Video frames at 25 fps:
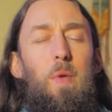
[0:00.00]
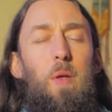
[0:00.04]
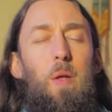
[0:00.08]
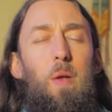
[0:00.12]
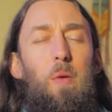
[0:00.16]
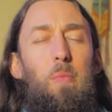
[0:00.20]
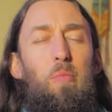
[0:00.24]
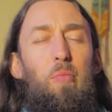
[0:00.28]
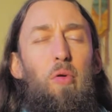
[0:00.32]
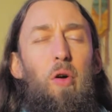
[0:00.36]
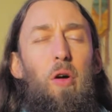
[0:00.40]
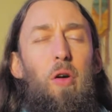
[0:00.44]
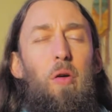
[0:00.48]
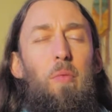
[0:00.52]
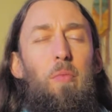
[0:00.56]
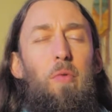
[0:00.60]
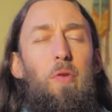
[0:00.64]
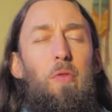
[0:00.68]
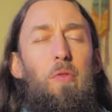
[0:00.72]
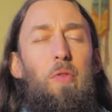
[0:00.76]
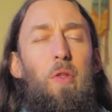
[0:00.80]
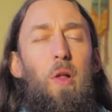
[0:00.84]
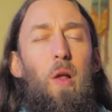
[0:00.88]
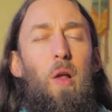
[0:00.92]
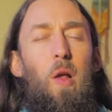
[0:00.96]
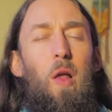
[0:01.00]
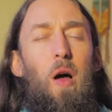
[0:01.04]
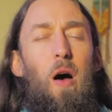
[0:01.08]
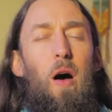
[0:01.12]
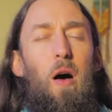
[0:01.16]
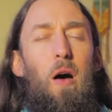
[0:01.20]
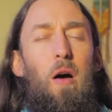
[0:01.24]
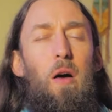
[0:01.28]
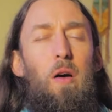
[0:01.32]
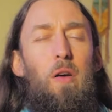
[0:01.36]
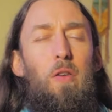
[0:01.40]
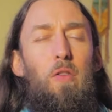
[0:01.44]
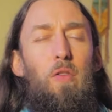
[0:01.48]
The bottom of the
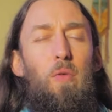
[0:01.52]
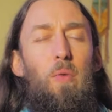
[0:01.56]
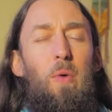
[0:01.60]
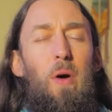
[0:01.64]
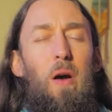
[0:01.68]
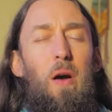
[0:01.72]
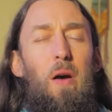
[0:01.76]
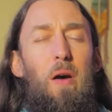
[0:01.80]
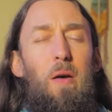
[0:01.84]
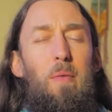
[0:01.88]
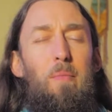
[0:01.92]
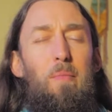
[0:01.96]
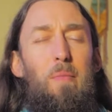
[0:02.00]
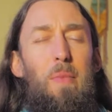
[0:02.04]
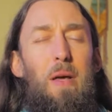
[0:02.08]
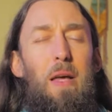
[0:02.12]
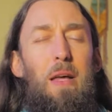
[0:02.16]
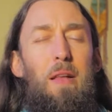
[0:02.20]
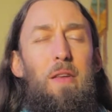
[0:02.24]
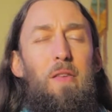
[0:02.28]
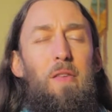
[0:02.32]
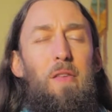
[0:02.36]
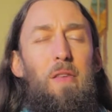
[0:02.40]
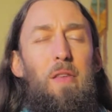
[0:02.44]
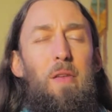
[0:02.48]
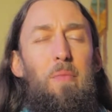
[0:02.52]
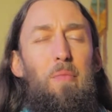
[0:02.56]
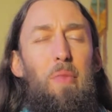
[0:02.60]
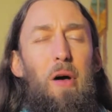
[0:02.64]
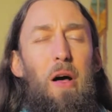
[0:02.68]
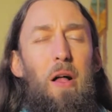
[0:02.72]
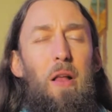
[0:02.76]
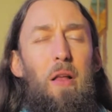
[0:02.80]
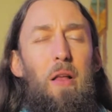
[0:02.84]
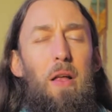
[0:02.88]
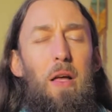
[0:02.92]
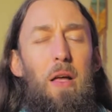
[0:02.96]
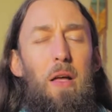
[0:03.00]
lungs, where it meets the
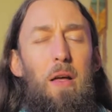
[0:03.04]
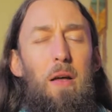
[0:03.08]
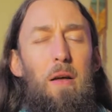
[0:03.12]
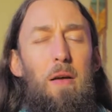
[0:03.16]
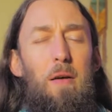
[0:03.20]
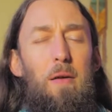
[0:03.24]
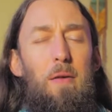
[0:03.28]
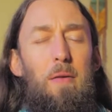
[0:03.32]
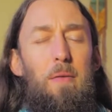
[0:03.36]
belly.